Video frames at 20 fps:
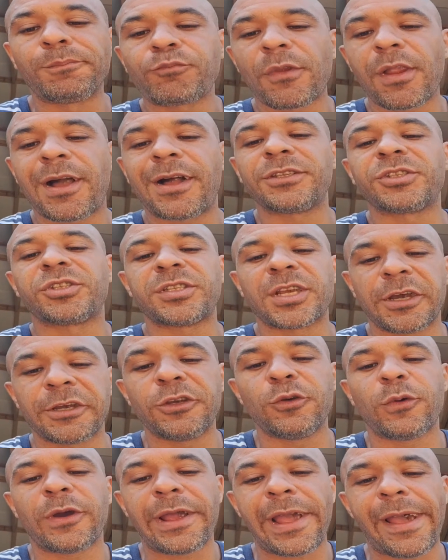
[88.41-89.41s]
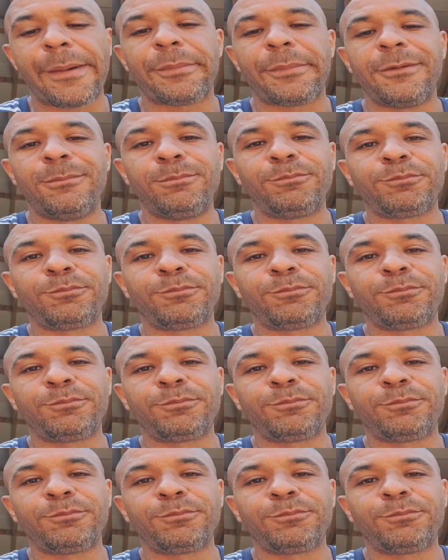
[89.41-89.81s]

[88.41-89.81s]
I'll tell you what happened.